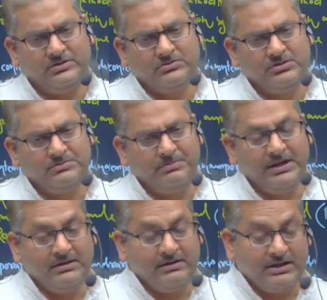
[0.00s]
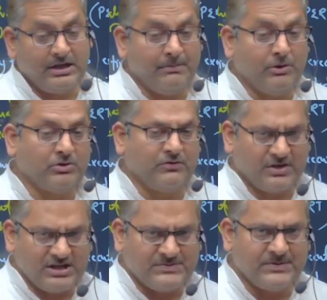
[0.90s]
bring greater amount of
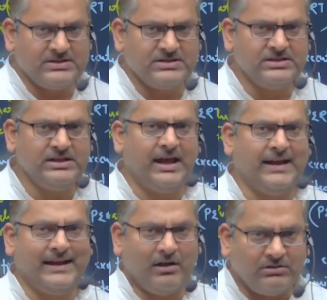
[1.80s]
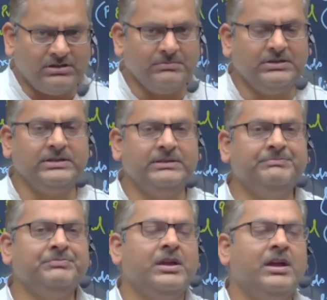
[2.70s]
transparency and accountability
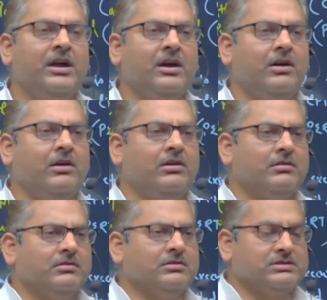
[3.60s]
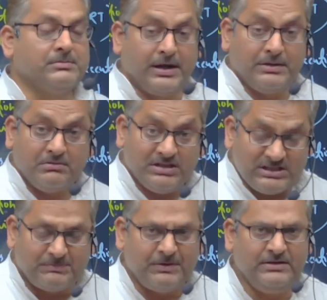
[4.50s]
or some kind of
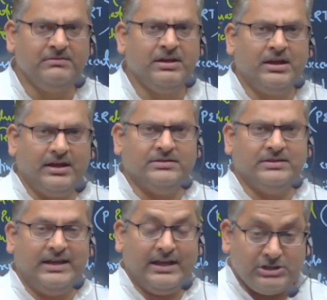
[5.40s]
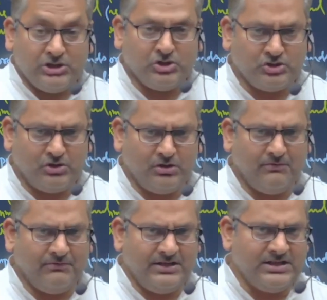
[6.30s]
discipline in the execution of
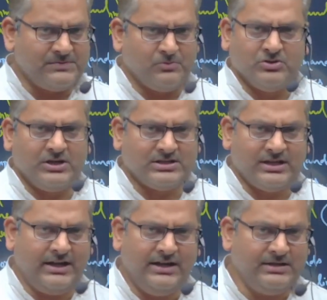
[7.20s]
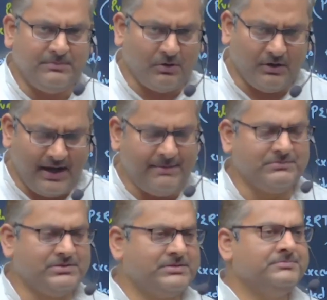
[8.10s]
various projects and
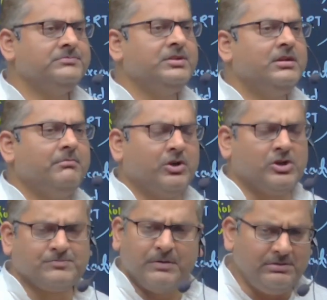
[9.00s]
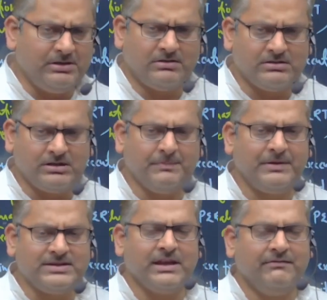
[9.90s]
programs. Because public trust depends
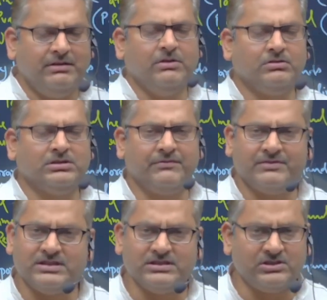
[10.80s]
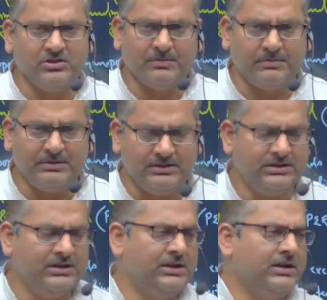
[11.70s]
heavily on the efficiency of public
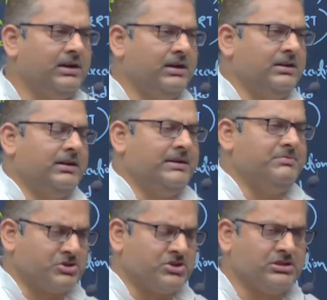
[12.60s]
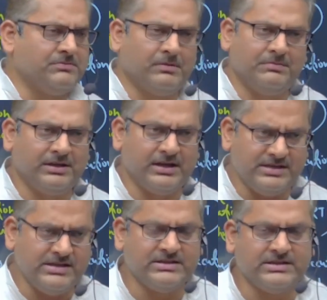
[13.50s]
administration, public
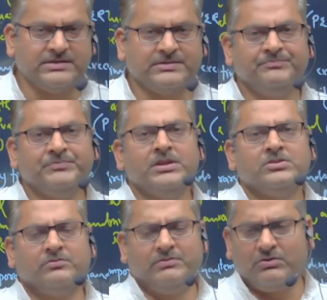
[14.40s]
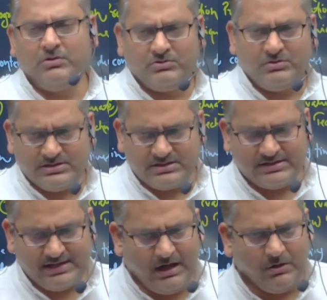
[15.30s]
agencies. So we are going to discuss
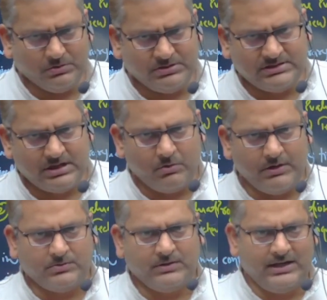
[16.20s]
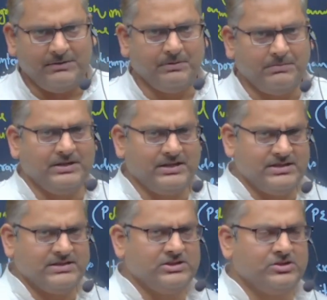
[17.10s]
how these are going to help public
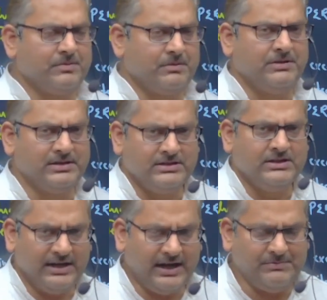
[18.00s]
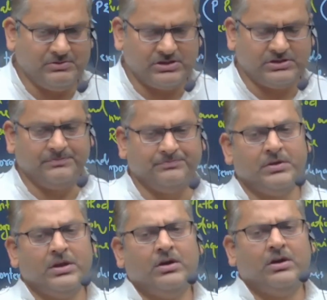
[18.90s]
agencies or public administration.
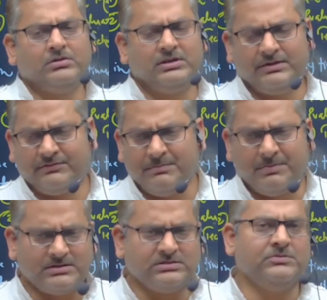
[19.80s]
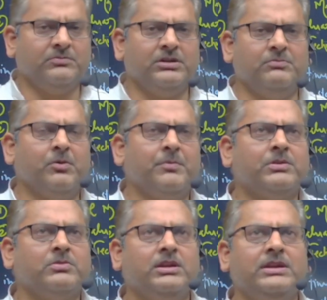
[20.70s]
All the different parts of the world, more
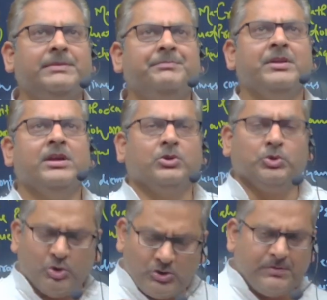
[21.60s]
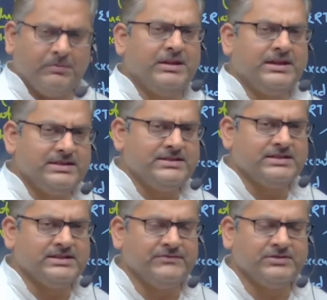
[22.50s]
particularly those public
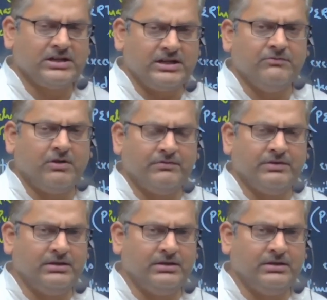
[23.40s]
agencies which are involved in